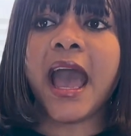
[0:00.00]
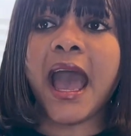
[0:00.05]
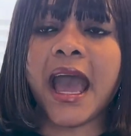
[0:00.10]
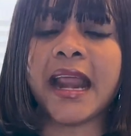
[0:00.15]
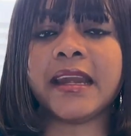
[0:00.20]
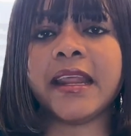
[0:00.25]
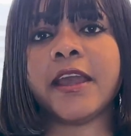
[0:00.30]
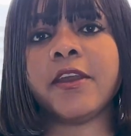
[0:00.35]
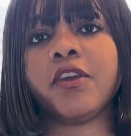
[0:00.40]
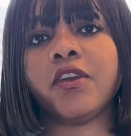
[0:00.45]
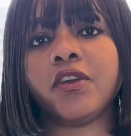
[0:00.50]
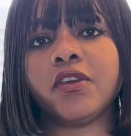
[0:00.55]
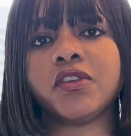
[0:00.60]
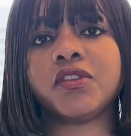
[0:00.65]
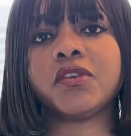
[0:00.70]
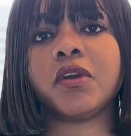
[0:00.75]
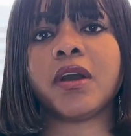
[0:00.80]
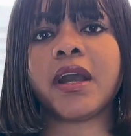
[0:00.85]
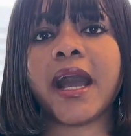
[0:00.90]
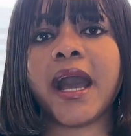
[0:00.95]
and then
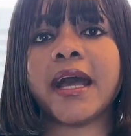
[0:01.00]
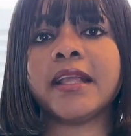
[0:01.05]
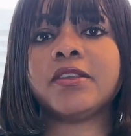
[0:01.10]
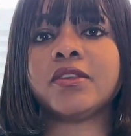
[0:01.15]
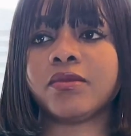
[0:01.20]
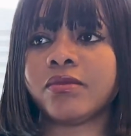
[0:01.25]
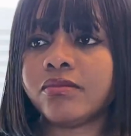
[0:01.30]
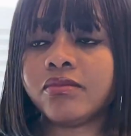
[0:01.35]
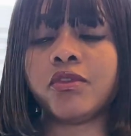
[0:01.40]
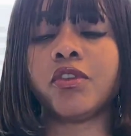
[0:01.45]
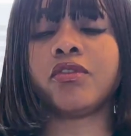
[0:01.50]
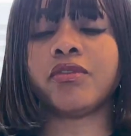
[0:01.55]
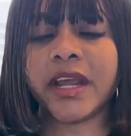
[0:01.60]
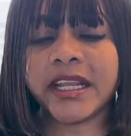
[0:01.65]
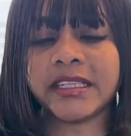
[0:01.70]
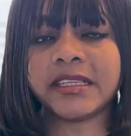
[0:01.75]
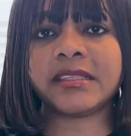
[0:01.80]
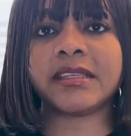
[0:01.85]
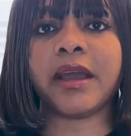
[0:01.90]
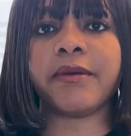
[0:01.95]
you
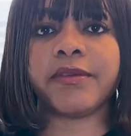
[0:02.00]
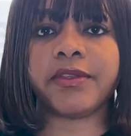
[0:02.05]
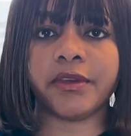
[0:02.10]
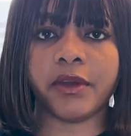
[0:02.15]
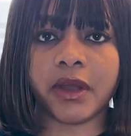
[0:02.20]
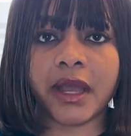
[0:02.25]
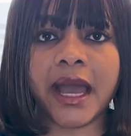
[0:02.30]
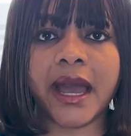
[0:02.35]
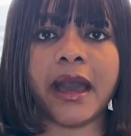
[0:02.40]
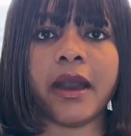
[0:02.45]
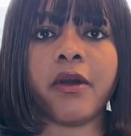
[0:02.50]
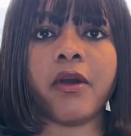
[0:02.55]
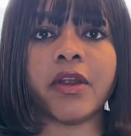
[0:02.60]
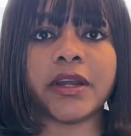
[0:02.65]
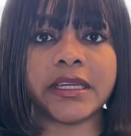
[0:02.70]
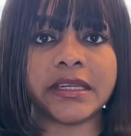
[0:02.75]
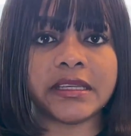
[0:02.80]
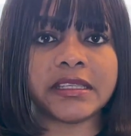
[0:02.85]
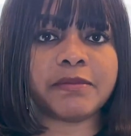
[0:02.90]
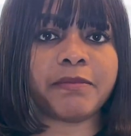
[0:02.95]
register with your car
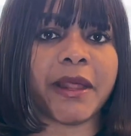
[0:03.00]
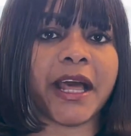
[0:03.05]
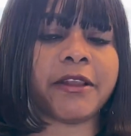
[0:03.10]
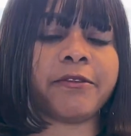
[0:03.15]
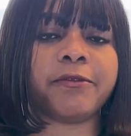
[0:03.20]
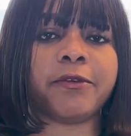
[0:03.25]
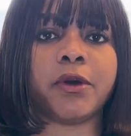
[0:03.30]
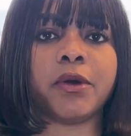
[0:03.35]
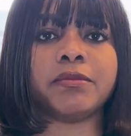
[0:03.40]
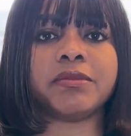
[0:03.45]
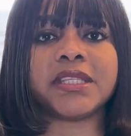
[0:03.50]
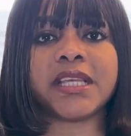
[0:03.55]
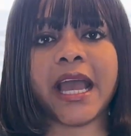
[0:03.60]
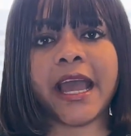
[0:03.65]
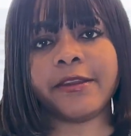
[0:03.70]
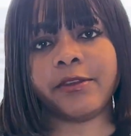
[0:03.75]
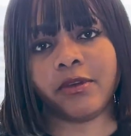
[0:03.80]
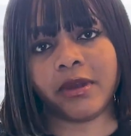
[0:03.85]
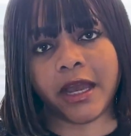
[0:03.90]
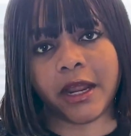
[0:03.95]
on these platforms,
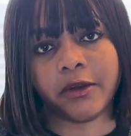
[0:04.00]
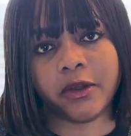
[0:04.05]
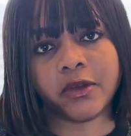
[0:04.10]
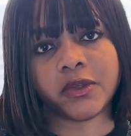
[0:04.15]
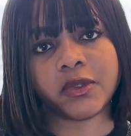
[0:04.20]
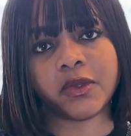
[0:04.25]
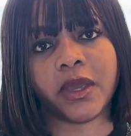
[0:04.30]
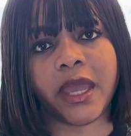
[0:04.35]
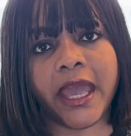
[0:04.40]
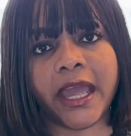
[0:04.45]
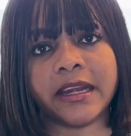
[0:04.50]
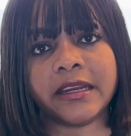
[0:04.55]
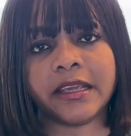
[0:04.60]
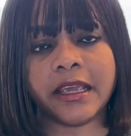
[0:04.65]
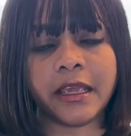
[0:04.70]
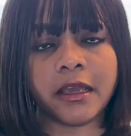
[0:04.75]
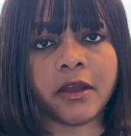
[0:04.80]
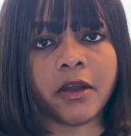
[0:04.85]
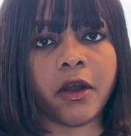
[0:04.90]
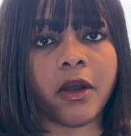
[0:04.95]
and you can also earn
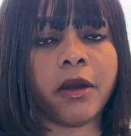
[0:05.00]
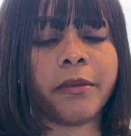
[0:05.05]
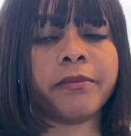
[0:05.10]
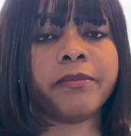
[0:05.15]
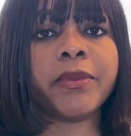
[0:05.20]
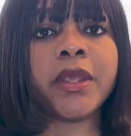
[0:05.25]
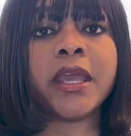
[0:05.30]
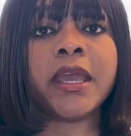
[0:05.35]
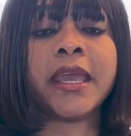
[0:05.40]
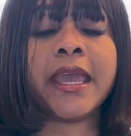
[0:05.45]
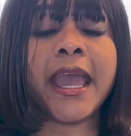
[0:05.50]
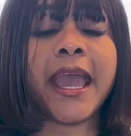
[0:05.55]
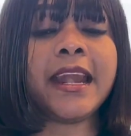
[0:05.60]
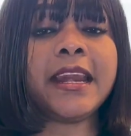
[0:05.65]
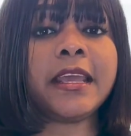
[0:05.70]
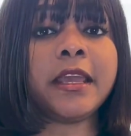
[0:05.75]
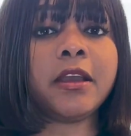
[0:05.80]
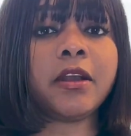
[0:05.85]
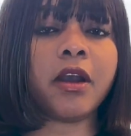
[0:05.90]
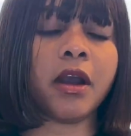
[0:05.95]

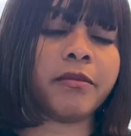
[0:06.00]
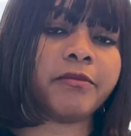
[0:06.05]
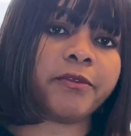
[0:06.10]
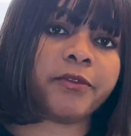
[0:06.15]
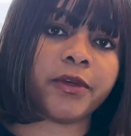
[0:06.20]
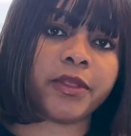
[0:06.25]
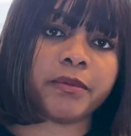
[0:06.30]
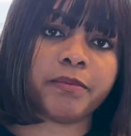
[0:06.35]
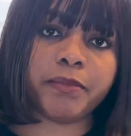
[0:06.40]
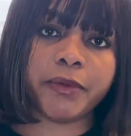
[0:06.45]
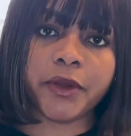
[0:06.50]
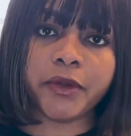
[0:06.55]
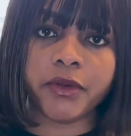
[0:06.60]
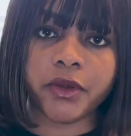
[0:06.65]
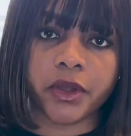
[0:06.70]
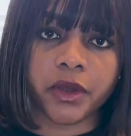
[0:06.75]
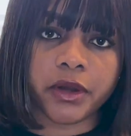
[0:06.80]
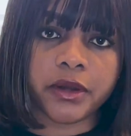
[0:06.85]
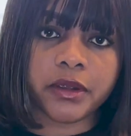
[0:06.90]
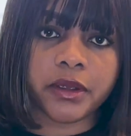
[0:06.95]
income for the
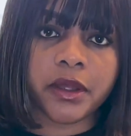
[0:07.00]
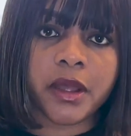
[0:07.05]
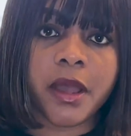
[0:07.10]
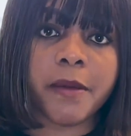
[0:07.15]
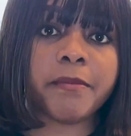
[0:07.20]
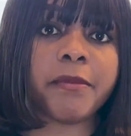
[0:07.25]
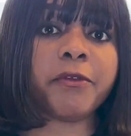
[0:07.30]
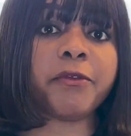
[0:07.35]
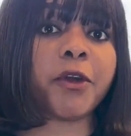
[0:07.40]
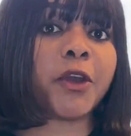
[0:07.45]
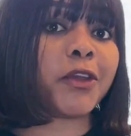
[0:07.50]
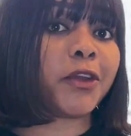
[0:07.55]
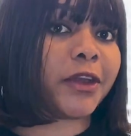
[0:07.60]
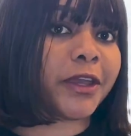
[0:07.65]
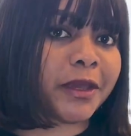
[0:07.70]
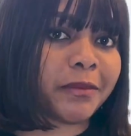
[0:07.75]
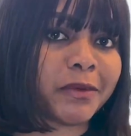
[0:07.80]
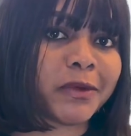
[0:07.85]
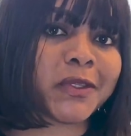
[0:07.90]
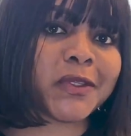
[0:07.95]
period before you're
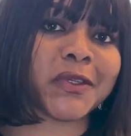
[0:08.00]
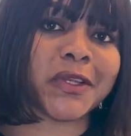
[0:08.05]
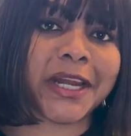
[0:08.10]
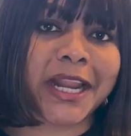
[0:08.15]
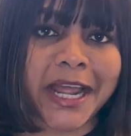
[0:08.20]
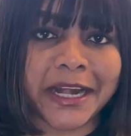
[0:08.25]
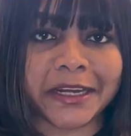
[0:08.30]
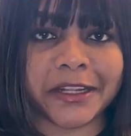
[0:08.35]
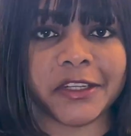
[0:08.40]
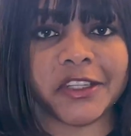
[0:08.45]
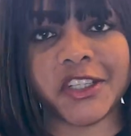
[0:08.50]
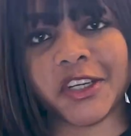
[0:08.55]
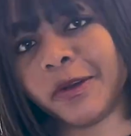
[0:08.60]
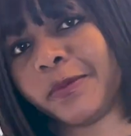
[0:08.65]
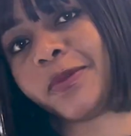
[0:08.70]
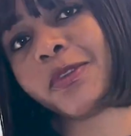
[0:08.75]
able to land a job.